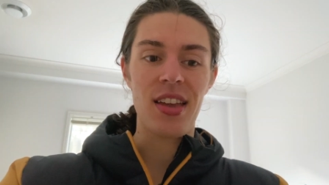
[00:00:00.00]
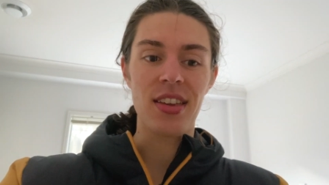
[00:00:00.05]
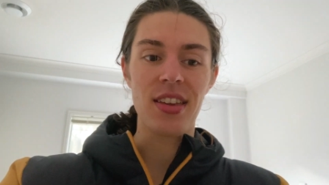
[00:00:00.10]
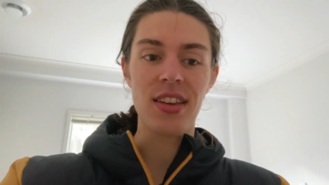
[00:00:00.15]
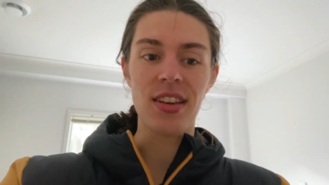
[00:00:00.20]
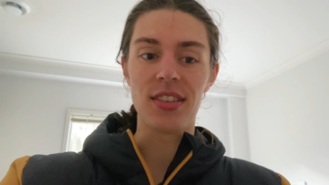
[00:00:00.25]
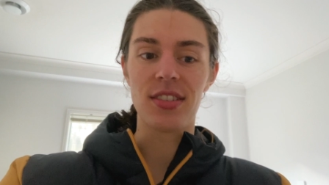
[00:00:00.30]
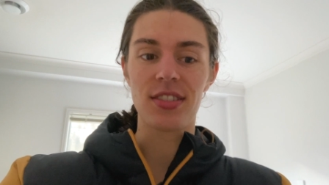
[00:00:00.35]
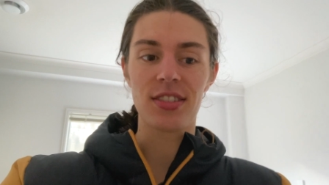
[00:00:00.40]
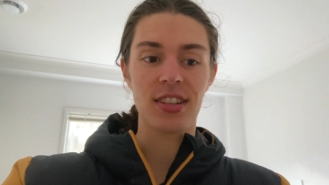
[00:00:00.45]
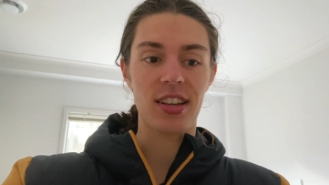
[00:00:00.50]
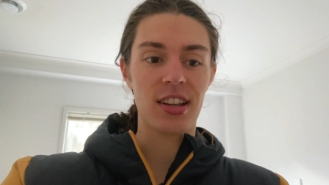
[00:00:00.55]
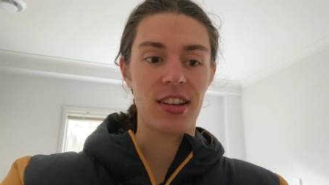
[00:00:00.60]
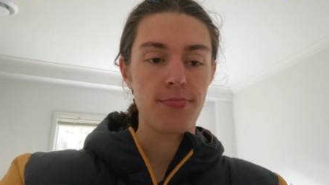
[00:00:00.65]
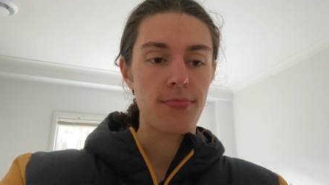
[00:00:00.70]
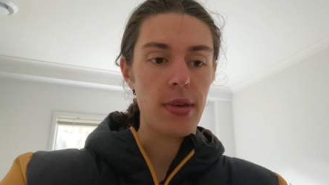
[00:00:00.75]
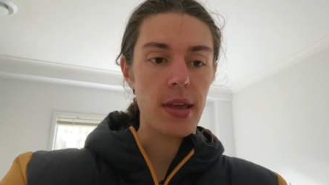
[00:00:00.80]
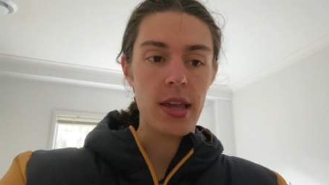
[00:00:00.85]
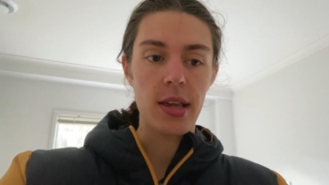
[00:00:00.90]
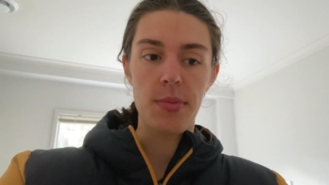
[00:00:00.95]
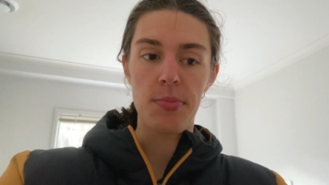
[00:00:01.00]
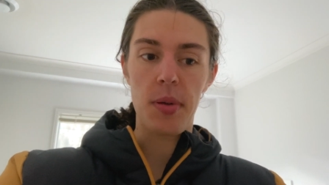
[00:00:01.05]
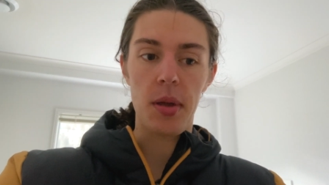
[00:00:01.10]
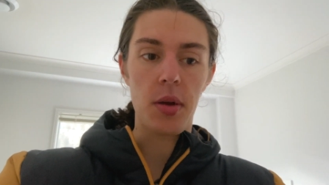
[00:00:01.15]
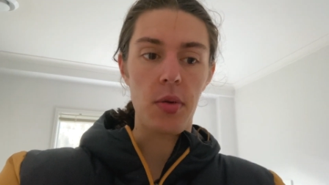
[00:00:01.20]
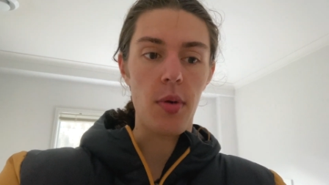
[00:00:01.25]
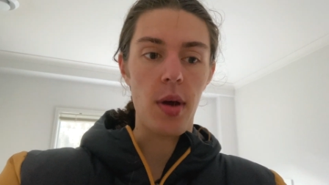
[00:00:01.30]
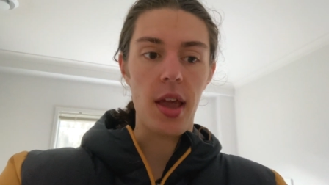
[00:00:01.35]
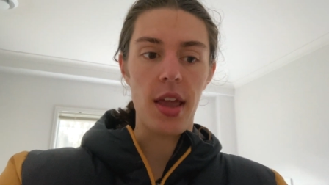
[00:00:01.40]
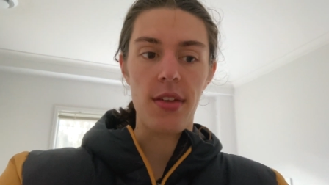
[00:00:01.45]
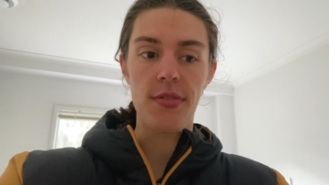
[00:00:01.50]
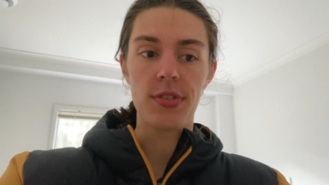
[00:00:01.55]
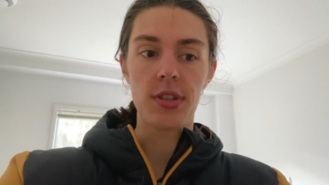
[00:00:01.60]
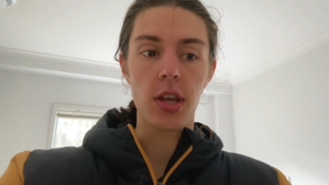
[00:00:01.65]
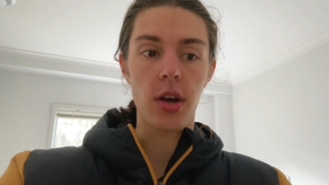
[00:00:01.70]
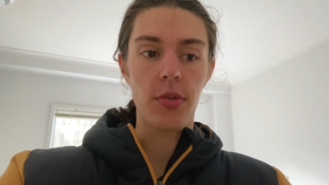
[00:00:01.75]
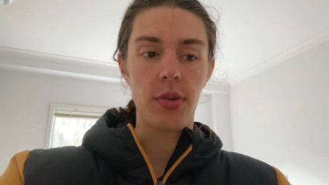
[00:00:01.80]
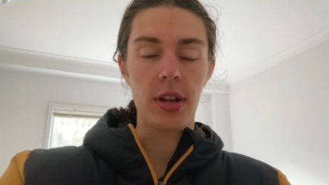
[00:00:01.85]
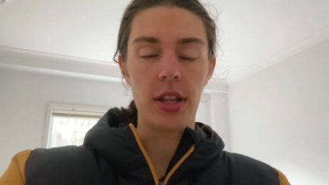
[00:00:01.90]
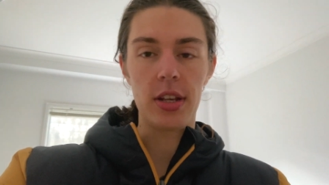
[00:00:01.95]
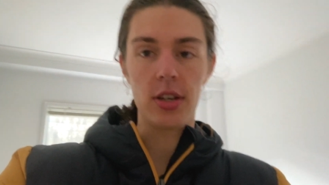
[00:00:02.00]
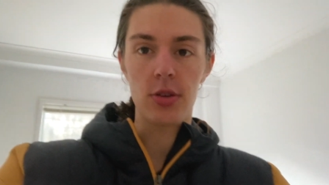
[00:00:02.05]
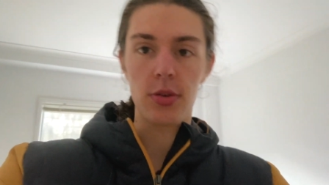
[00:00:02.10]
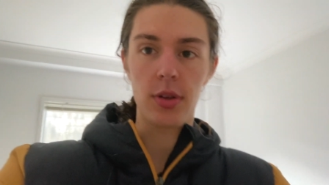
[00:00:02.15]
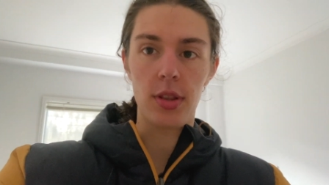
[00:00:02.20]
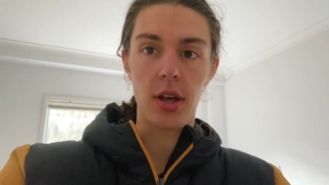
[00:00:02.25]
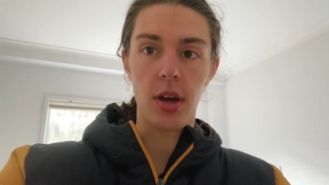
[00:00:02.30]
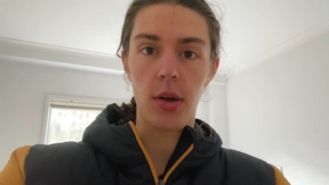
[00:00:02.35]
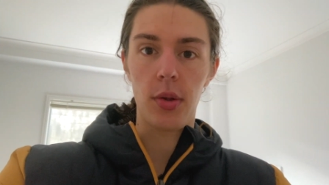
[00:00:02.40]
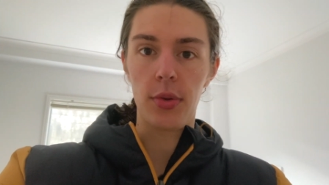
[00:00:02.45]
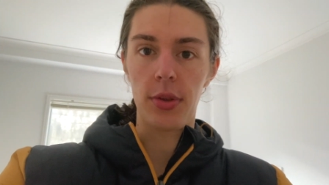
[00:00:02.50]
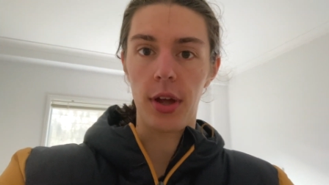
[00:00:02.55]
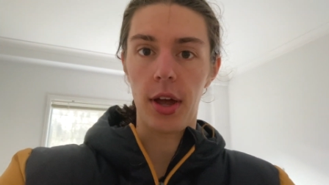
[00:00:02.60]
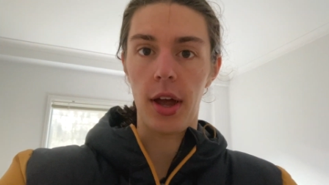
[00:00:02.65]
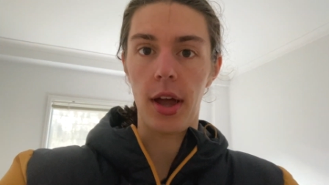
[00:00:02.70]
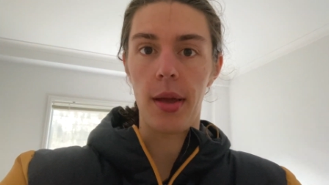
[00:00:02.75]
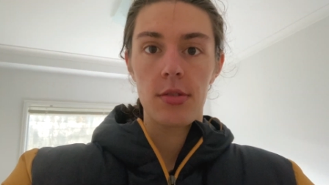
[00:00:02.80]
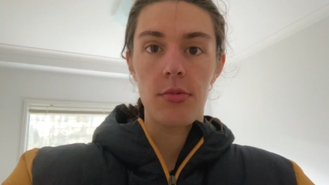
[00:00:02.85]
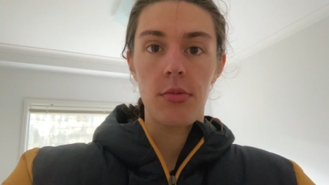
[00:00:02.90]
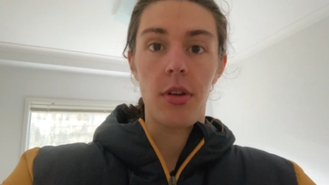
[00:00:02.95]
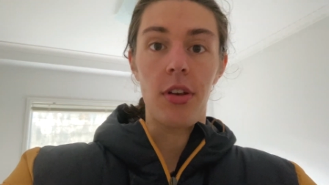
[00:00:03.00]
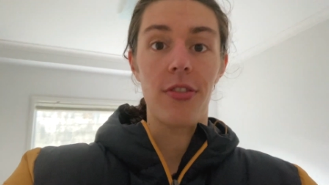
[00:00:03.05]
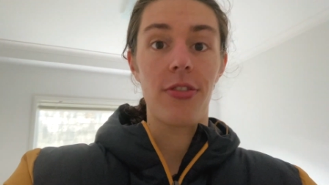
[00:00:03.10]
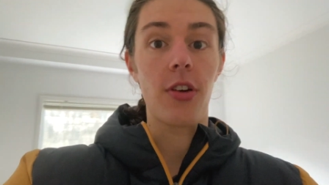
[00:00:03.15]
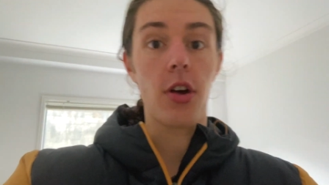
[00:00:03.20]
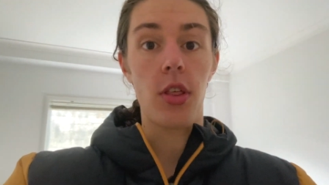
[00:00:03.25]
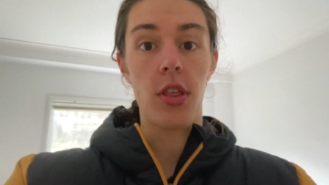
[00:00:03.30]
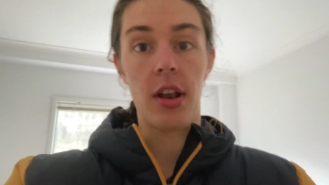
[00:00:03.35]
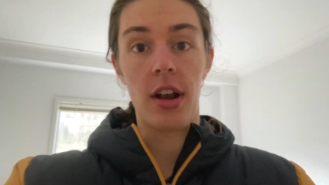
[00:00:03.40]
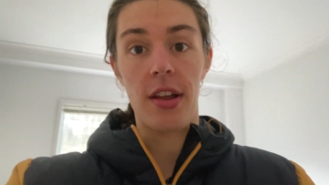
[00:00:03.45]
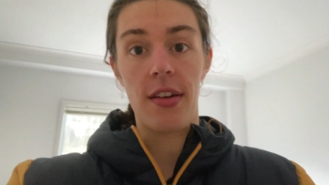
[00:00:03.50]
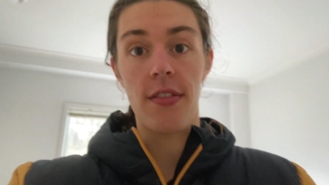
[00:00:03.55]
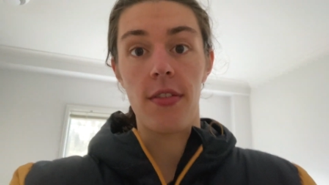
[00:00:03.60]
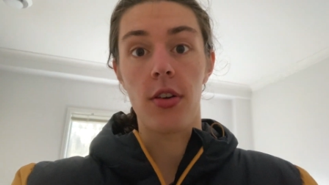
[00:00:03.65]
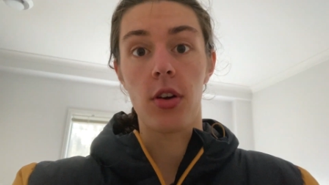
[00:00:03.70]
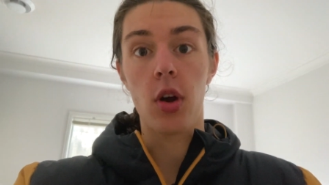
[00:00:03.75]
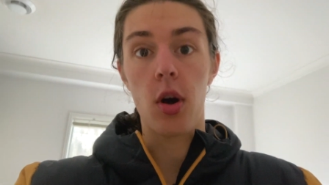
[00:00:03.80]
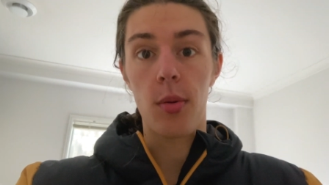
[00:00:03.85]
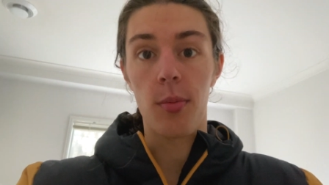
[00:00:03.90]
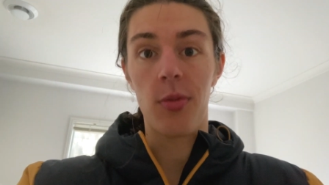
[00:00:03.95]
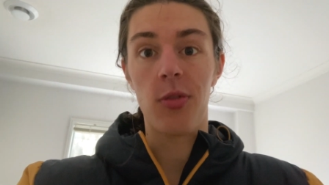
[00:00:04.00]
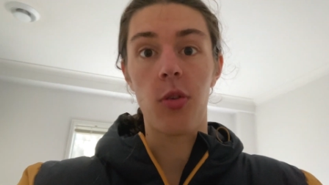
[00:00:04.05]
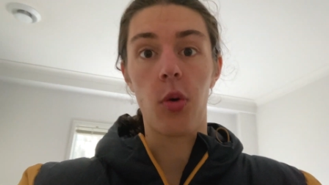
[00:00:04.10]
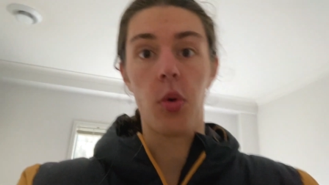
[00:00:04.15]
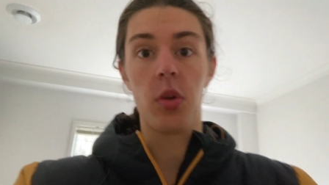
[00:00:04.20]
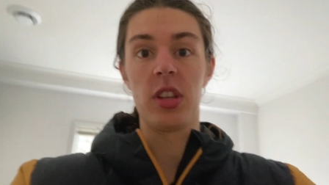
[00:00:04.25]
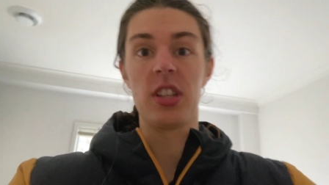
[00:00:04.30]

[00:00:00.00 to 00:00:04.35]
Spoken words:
And yeah, just kind of big, big waves going into it the whole time. Went further than I've ever gone before.